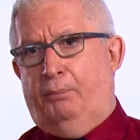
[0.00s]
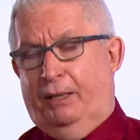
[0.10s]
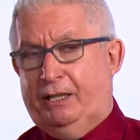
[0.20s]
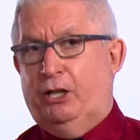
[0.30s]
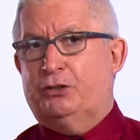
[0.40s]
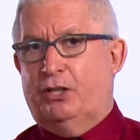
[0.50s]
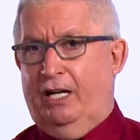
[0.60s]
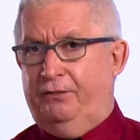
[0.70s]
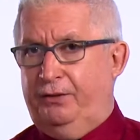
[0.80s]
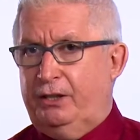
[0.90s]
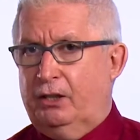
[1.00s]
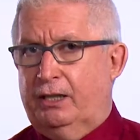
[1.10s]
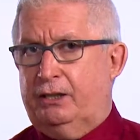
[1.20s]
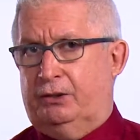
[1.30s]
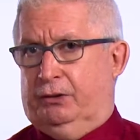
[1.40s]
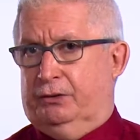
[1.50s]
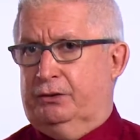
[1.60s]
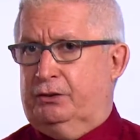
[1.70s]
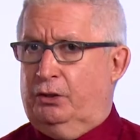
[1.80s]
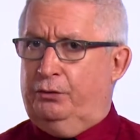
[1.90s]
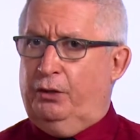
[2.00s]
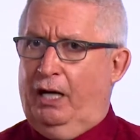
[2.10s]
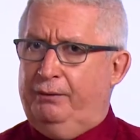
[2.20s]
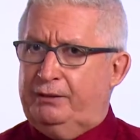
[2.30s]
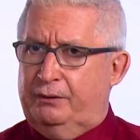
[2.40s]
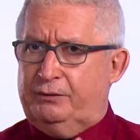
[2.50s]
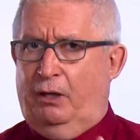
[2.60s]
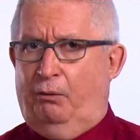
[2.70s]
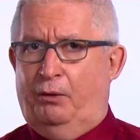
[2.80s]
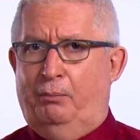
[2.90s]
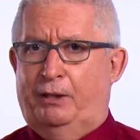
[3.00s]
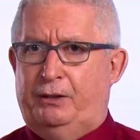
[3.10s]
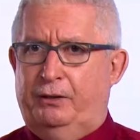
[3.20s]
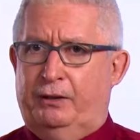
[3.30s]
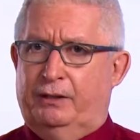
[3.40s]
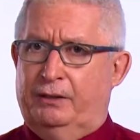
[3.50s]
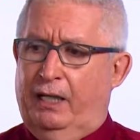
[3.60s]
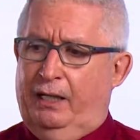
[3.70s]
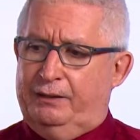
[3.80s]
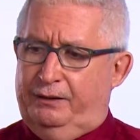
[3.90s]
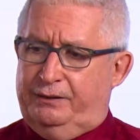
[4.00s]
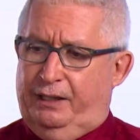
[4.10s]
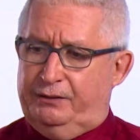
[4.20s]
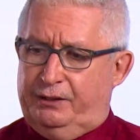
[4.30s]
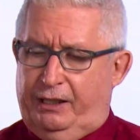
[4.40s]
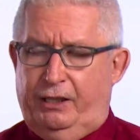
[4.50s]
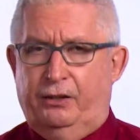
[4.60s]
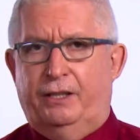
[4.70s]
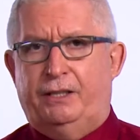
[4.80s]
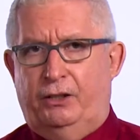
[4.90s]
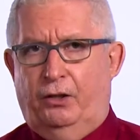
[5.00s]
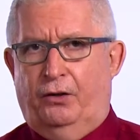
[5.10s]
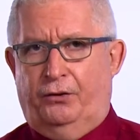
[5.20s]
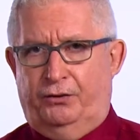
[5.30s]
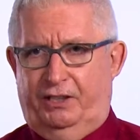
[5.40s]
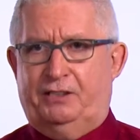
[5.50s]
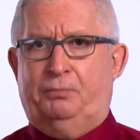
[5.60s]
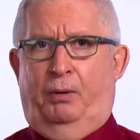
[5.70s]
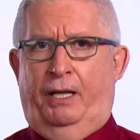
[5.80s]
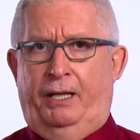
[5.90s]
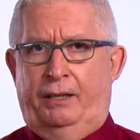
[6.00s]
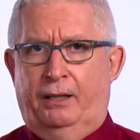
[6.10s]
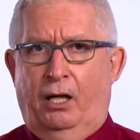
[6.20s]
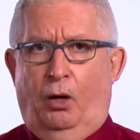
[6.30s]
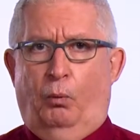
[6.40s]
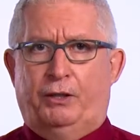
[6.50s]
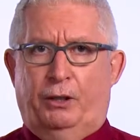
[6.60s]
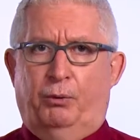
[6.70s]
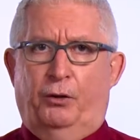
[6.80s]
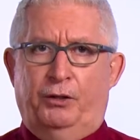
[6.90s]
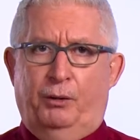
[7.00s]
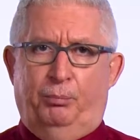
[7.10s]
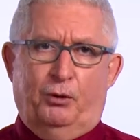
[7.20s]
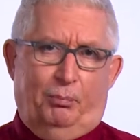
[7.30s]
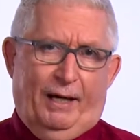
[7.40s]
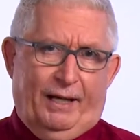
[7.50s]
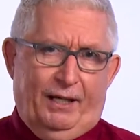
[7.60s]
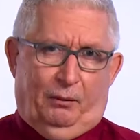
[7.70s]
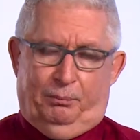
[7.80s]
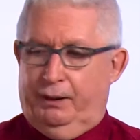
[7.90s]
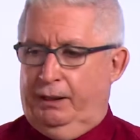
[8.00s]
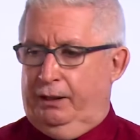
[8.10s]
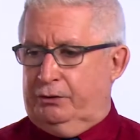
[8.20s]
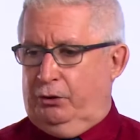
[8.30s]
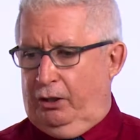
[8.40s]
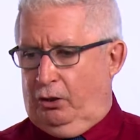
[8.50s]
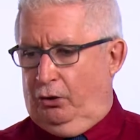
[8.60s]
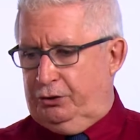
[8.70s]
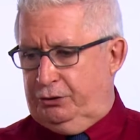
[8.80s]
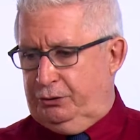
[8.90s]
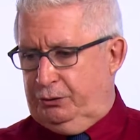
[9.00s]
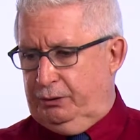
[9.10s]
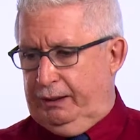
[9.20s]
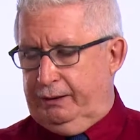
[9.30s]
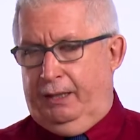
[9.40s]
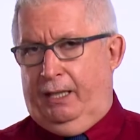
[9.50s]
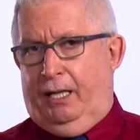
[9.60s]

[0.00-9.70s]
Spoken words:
But they also have video lectures. So if you're having some trouble with the material, sometimes hearing the authors explain what they wrote in the book might help. So I encourage you to do that.